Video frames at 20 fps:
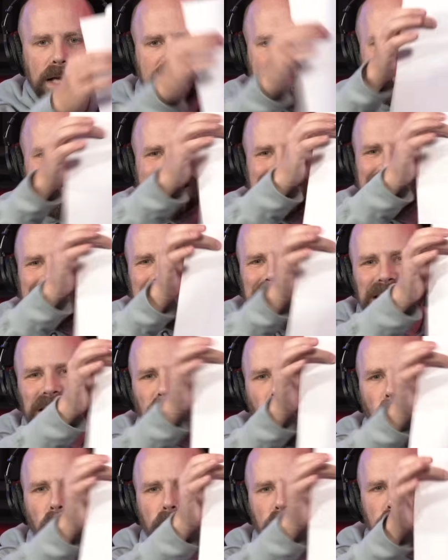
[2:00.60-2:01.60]
see
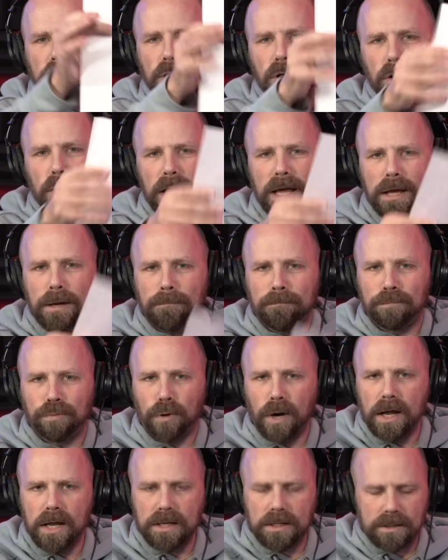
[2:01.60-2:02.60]
the article in
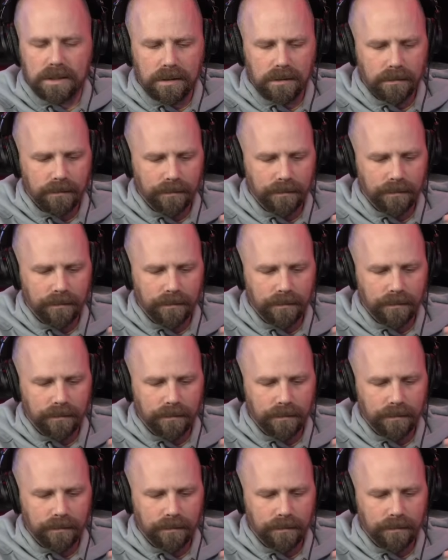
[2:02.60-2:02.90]
print.